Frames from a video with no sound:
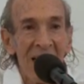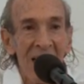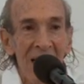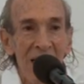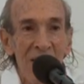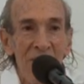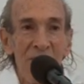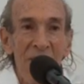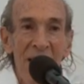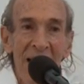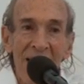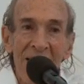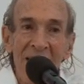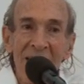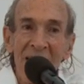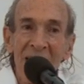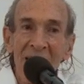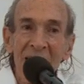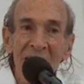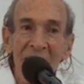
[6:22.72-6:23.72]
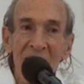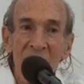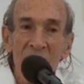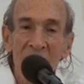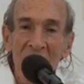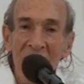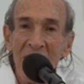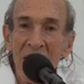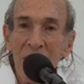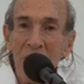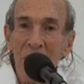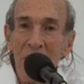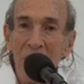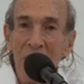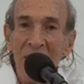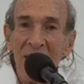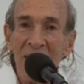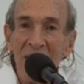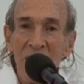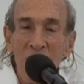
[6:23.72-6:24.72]
In fact, in the agenda where
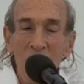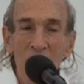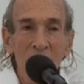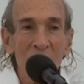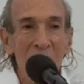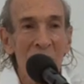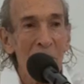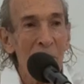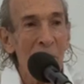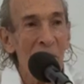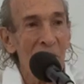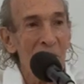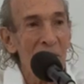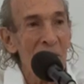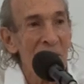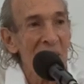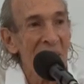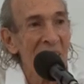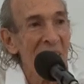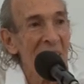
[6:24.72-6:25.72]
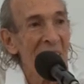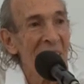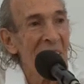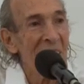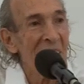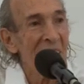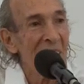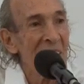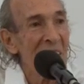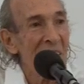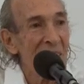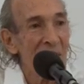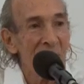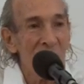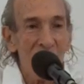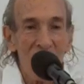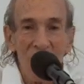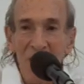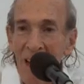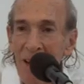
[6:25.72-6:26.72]
Mother talks about
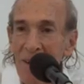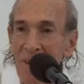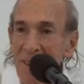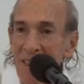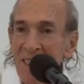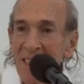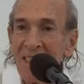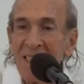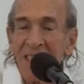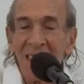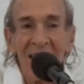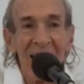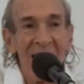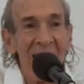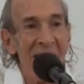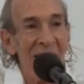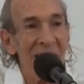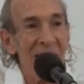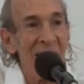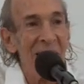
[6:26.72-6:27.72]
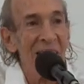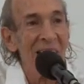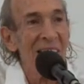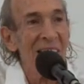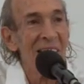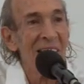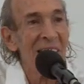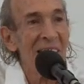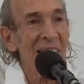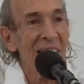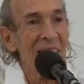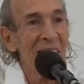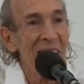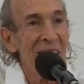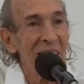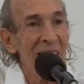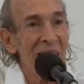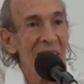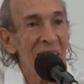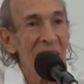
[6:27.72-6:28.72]
flowers, and
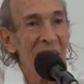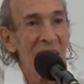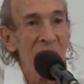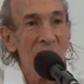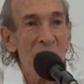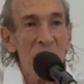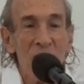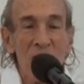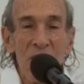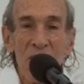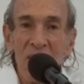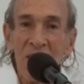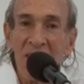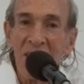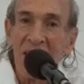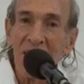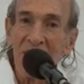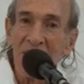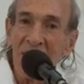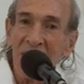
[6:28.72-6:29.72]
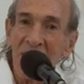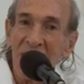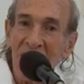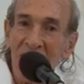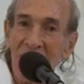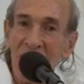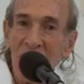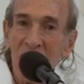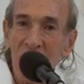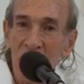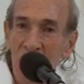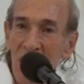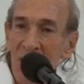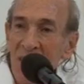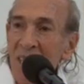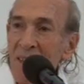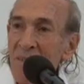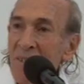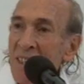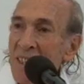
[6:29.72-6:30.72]
she's giving
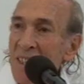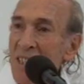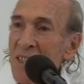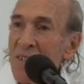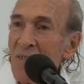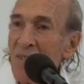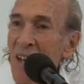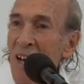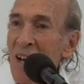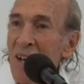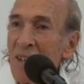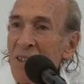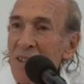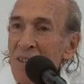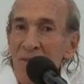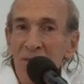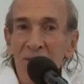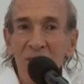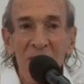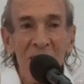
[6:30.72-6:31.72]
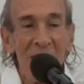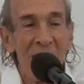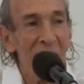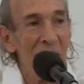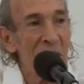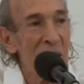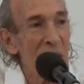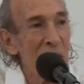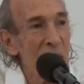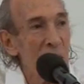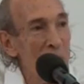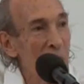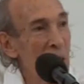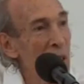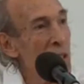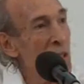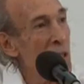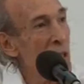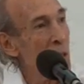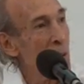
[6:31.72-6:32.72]
this flower of
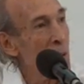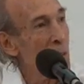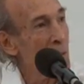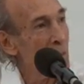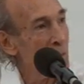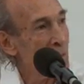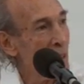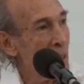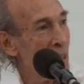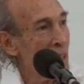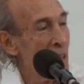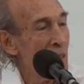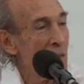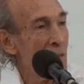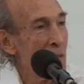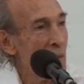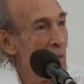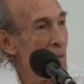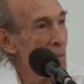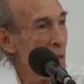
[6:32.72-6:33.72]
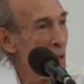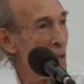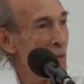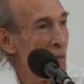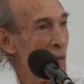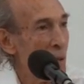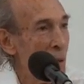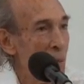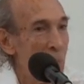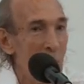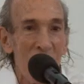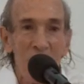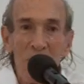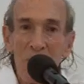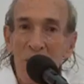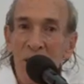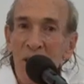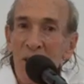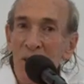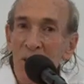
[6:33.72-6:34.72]
spiritual perfume,
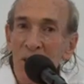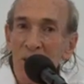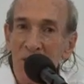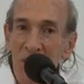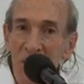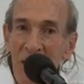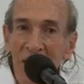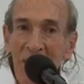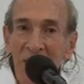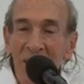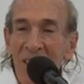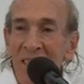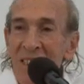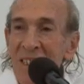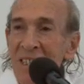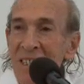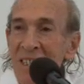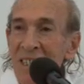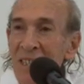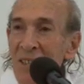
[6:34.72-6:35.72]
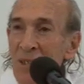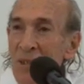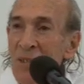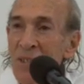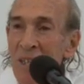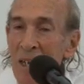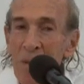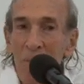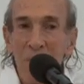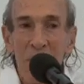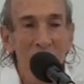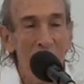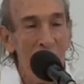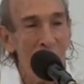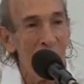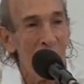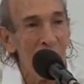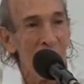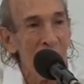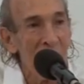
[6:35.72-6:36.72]
spiritual fragrance to
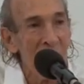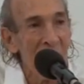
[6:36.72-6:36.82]
Satprem.